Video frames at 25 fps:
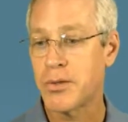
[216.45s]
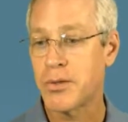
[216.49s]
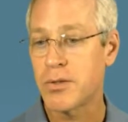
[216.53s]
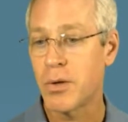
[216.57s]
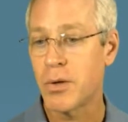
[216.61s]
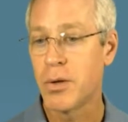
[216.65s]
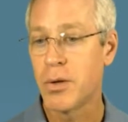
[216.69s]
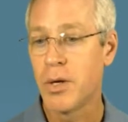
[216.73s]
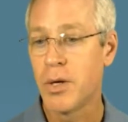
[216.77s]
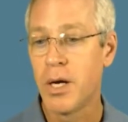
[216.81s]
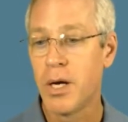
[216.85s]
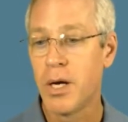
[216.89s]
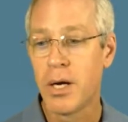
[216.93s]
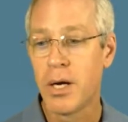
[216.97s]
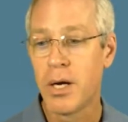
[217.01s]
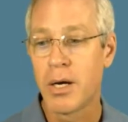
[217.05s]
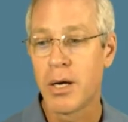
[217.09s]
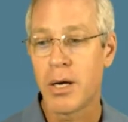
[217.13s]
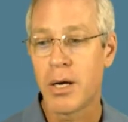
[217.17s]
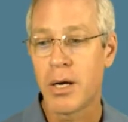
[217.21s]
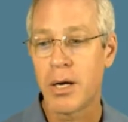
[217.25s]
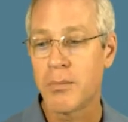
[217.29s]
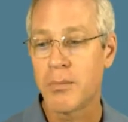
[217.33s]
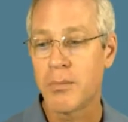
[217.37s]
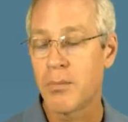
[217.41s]
So
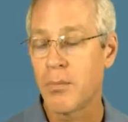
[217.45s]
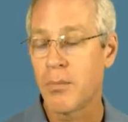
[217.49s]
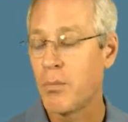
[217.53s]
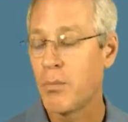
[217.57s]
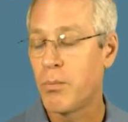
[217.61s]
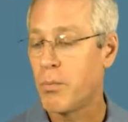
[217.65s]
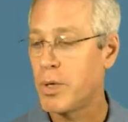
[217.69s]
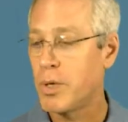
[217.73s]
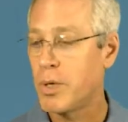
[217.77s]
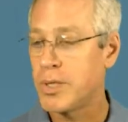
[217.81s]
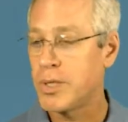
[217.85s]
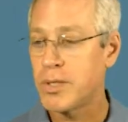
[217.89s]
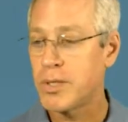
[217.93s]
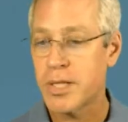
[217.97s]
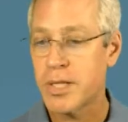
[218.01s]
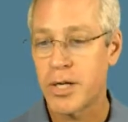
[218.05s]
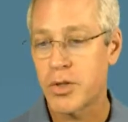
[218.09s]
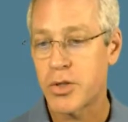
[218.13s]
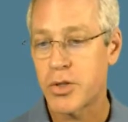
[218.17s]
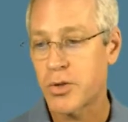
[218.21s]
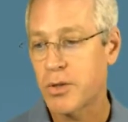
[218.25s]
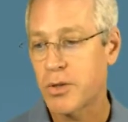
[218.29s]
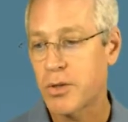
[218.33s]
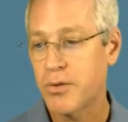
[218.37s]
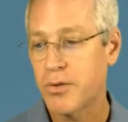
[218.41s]
one is kind of
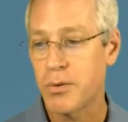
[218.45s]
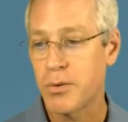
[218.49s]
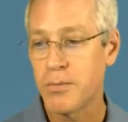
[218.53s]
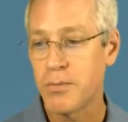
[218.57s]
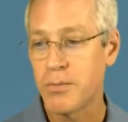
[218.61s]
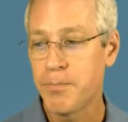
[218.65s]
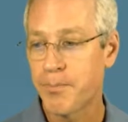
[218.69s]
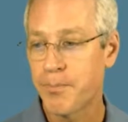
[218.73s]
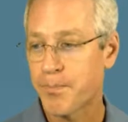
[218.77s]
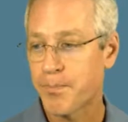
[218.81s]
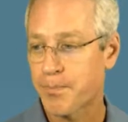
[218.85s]
trivial,